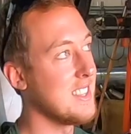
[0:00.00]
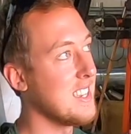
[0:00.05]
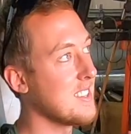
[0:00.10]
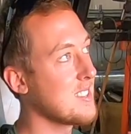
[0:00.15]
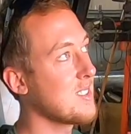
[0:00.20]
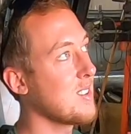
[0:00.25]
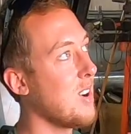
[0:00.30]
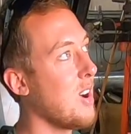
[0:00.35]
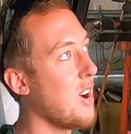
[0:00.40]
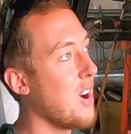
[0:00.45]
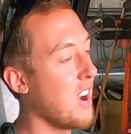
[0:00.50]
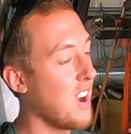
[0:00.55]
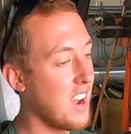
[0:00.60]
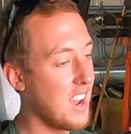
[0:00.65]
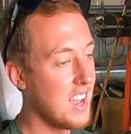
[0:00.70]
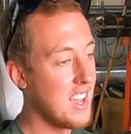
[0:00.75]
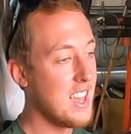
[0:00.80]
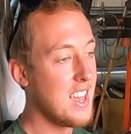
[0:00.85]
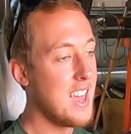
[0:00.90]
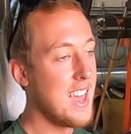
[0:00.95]
this car
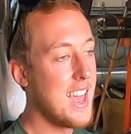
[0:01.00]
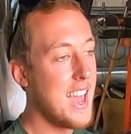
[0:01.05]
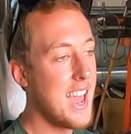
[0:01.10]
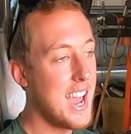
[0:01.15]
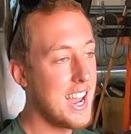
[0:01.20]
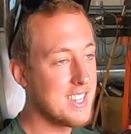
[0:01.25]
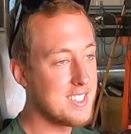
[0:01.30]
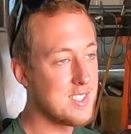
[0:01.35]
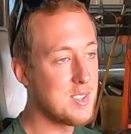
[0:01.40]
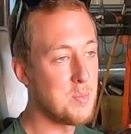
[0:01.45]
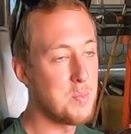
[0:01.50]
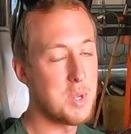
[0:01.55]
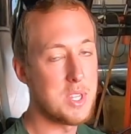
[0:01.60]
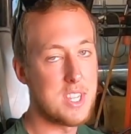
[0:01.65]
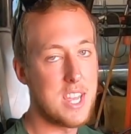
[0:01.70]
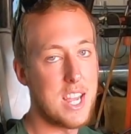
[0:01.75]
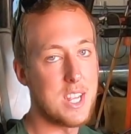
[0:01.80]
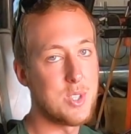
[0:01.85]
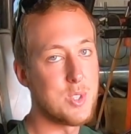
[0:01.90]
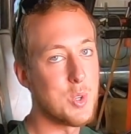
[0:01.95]
has the
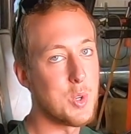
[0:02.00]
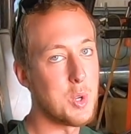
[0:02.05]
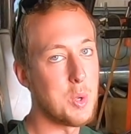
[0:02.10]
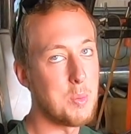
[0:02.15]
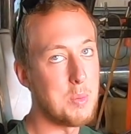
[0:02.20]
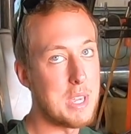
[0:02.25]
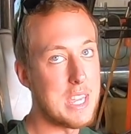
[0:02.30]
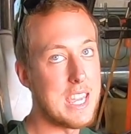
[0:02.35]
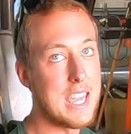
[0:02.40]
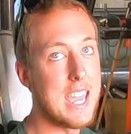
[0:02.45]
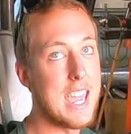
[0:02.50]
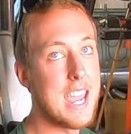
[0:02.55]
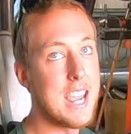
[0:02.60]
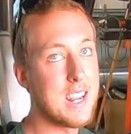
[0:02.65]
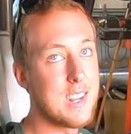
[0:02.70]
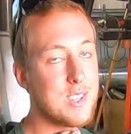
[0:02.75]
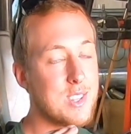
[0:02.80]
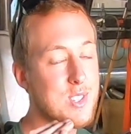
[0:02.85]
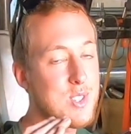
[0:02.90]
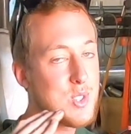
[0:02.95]
potential to be
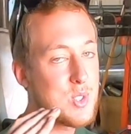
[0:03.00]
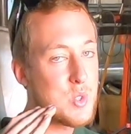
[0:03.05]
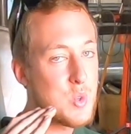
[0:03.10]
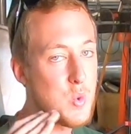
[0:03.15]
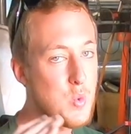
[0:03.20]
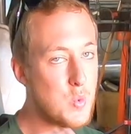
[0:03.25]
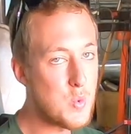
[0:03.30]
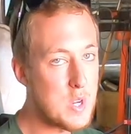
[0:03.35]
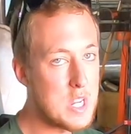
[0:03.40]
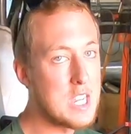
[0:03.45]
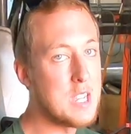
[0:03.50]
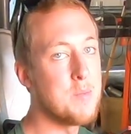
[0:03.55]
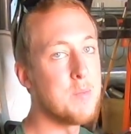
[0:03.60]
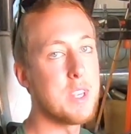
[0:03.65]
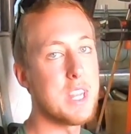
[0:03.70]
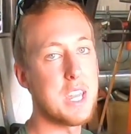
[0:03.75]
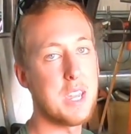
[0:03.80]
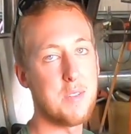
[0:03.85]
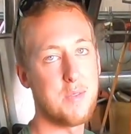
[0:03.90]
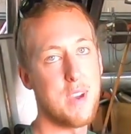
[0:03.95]

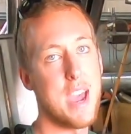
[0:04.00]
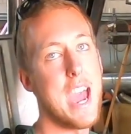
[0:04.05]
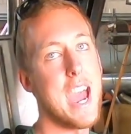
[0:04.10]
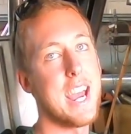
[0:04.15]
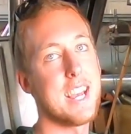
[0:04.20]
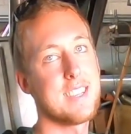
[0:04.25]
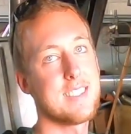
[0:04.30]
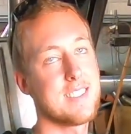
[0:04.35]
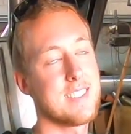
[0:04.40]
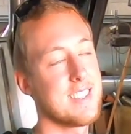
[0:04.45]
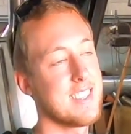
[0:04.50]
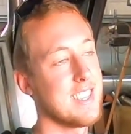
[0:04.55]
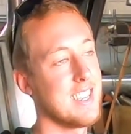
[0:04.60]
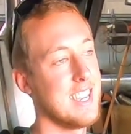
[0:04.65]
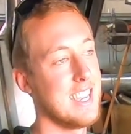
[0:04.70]
extremely fast,